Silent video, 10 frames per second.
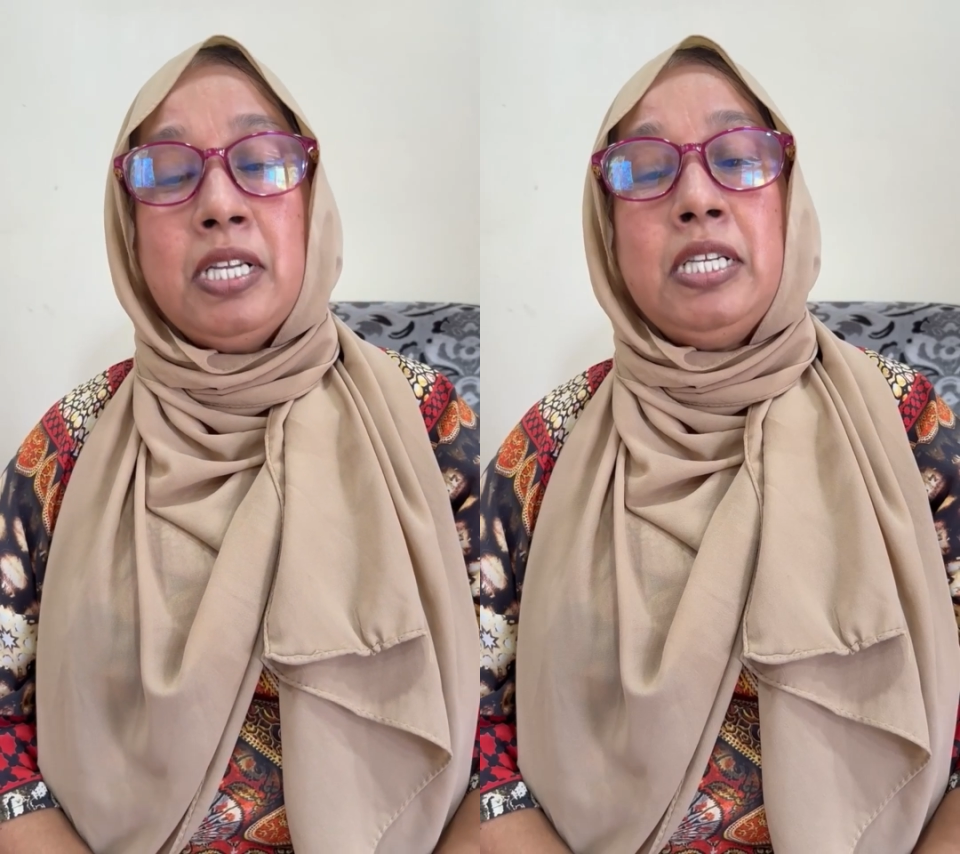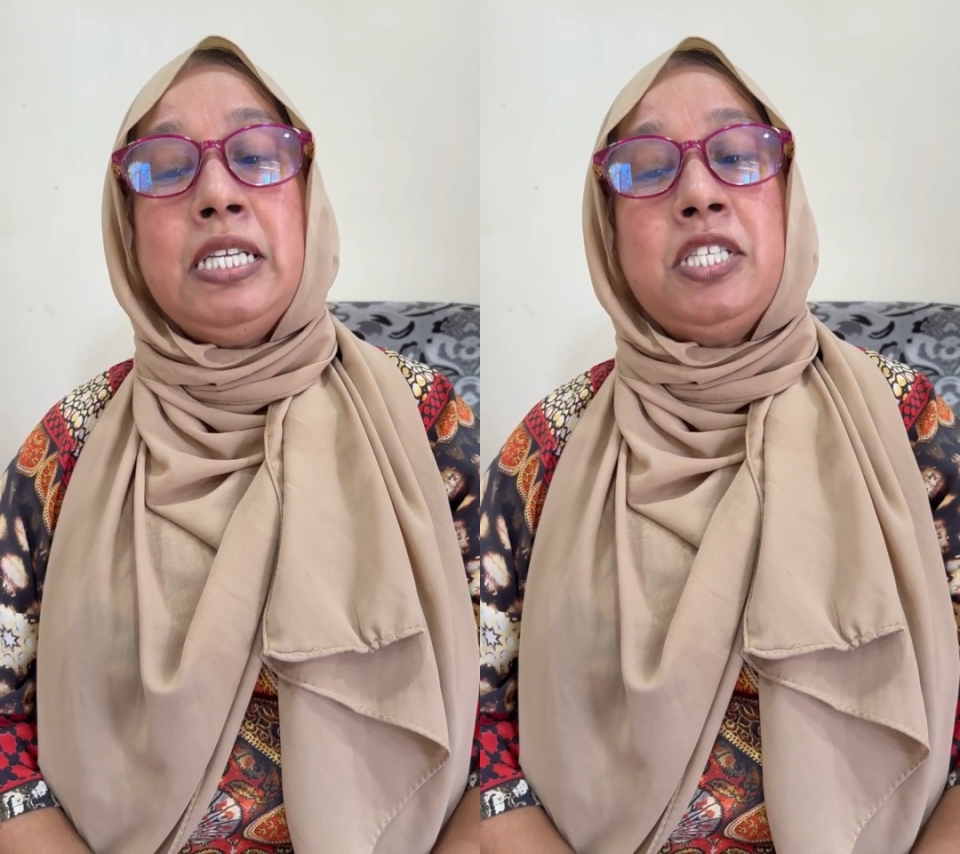
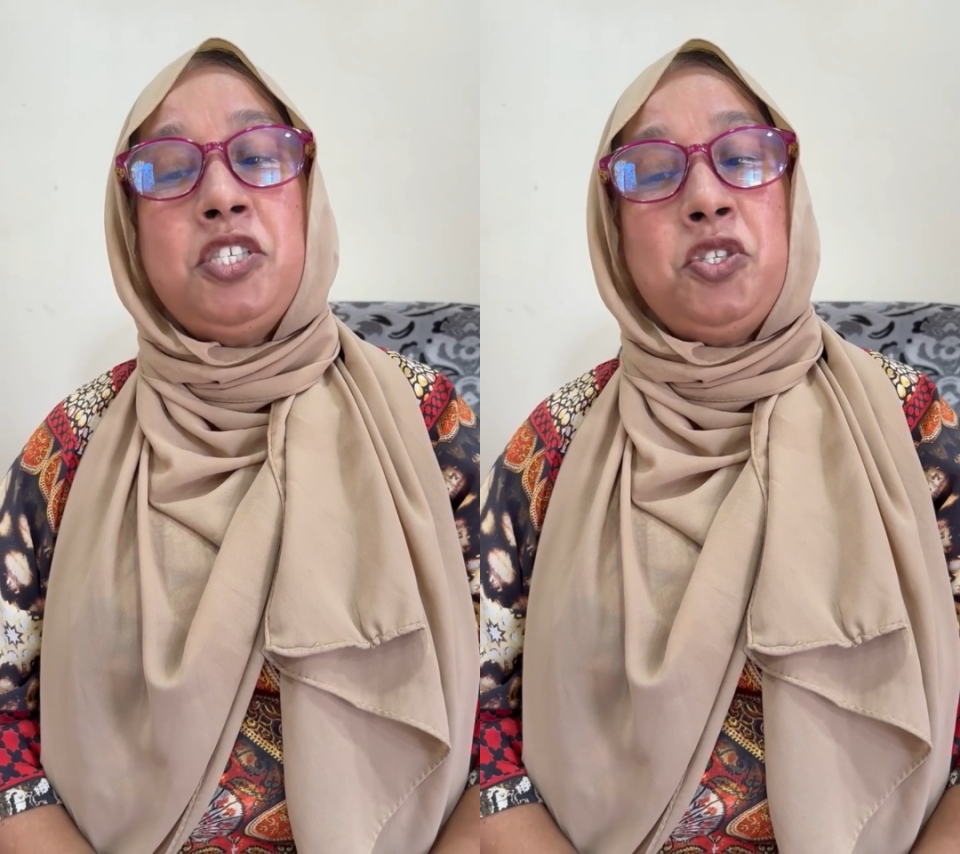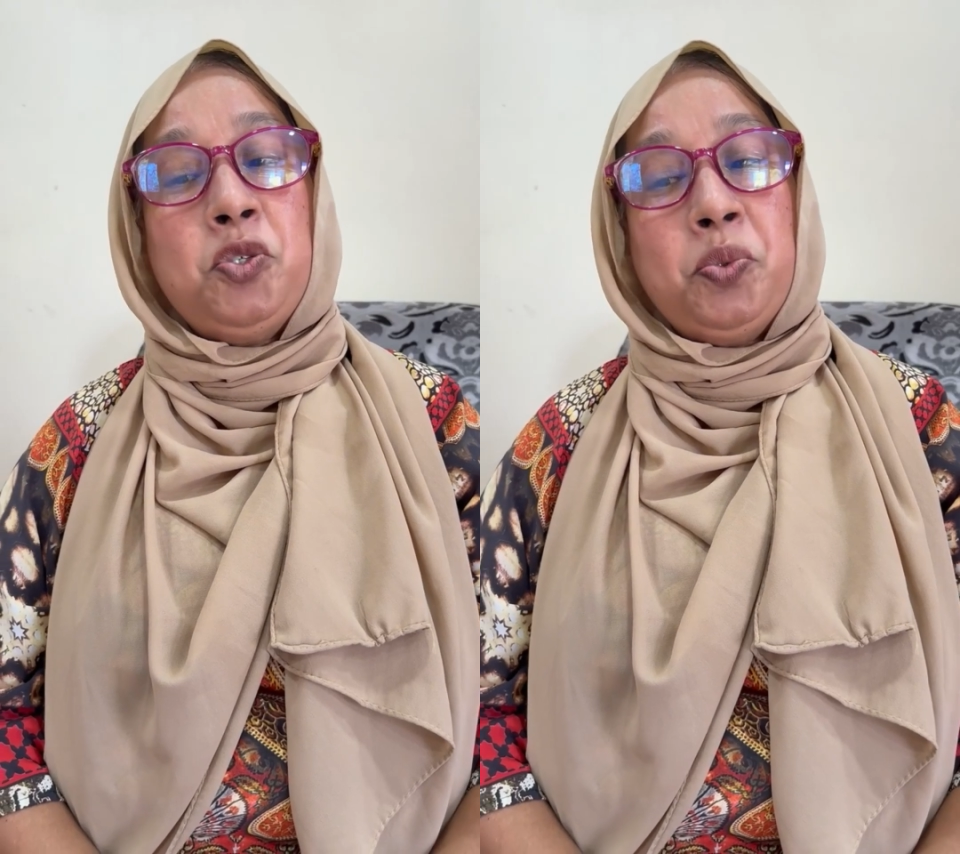
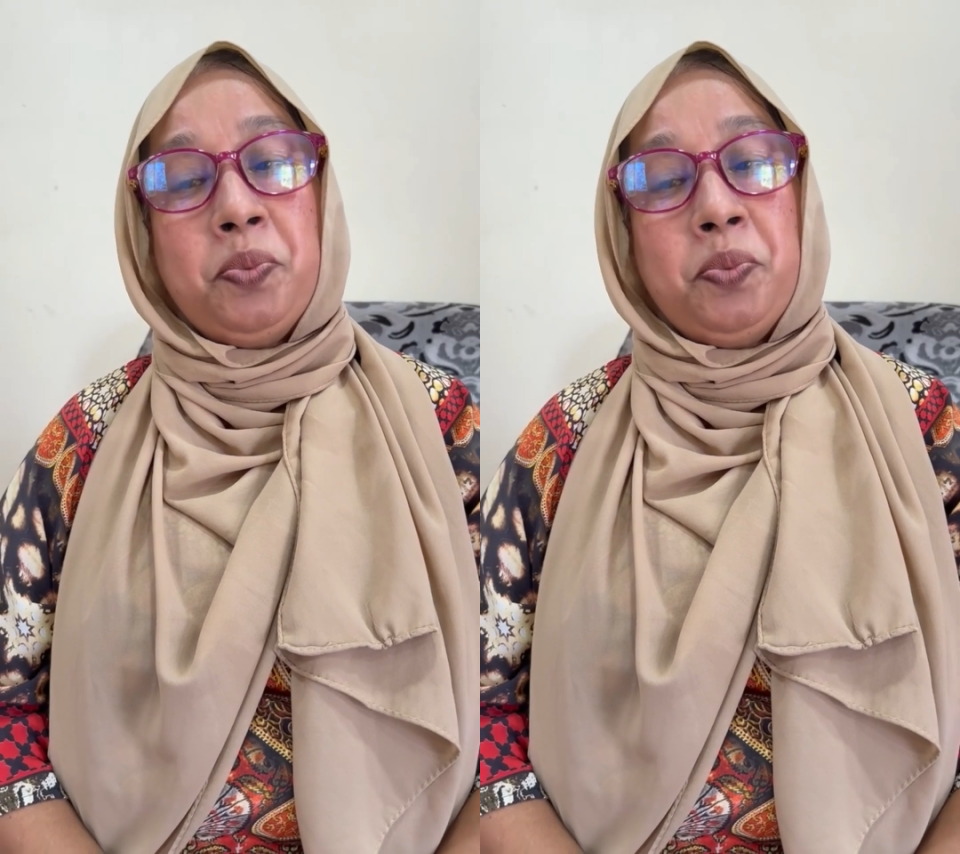needs to